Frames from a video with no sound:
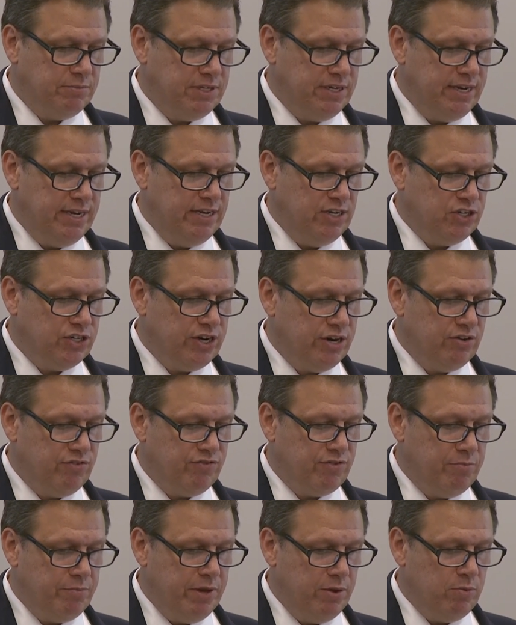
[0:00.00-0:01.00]
and he shared
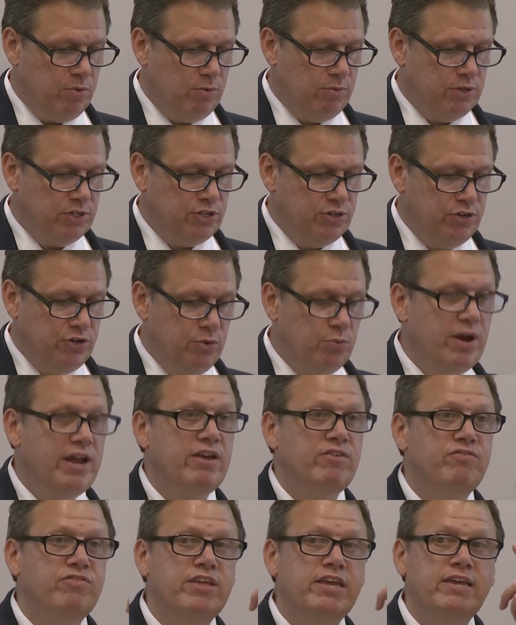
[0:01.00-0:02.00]
for me what was a new way
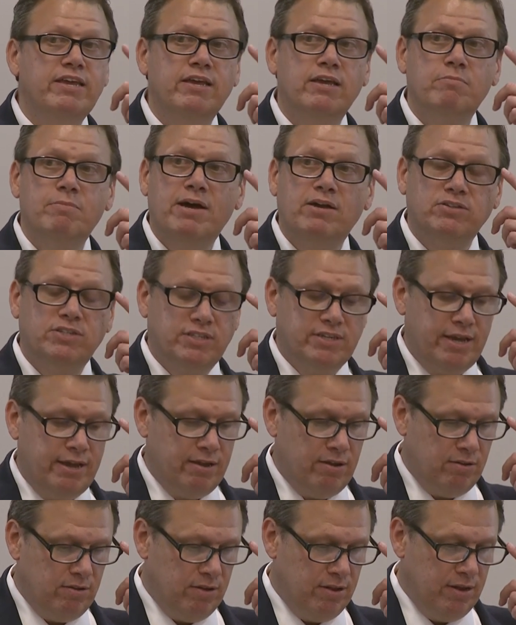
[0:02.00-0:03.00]
of thinking about
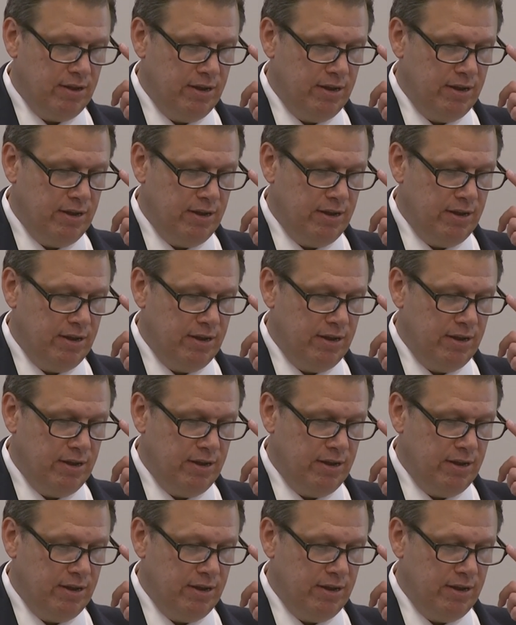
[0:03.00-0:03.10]
scale.